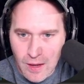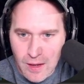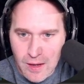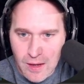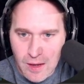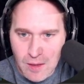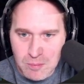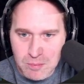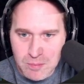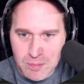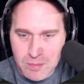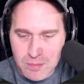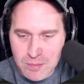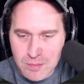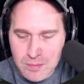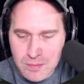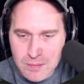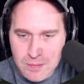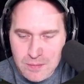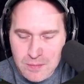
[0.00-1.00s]
I
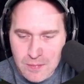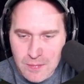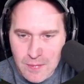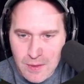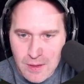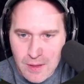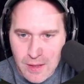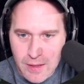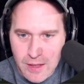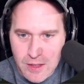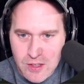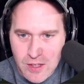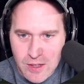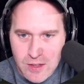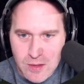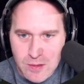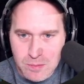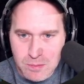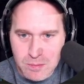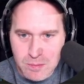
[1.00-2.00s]
guess I
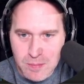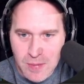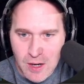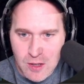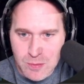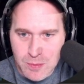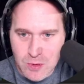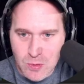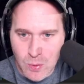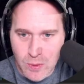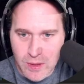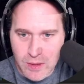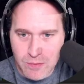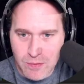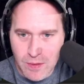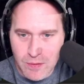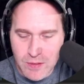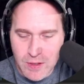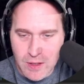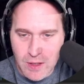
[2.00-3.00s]
just bounced between
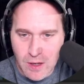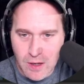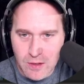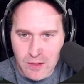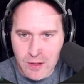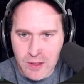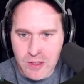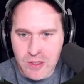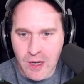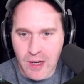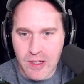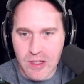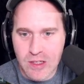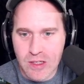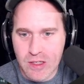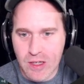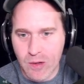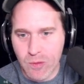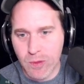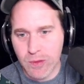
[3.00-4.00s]
50 and 100, decided to
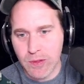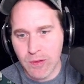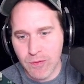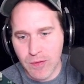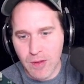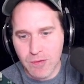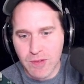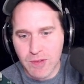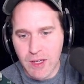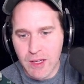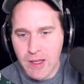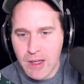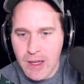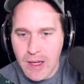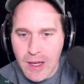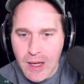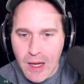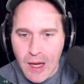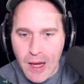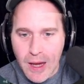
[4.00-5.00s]
stick with the 50,
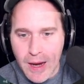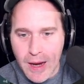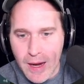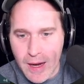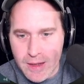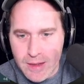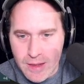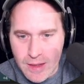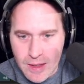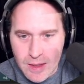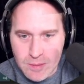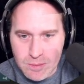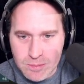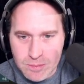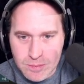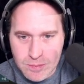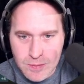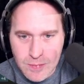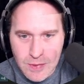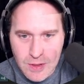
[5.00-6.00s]
and
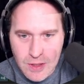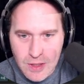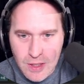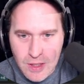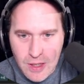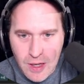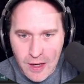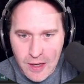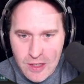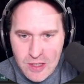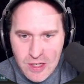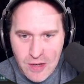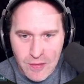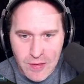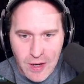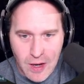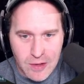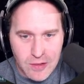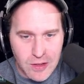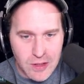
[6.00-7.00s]
cut at
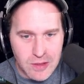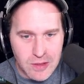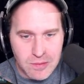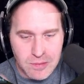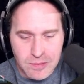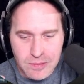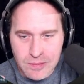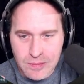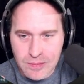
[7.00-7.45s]
700.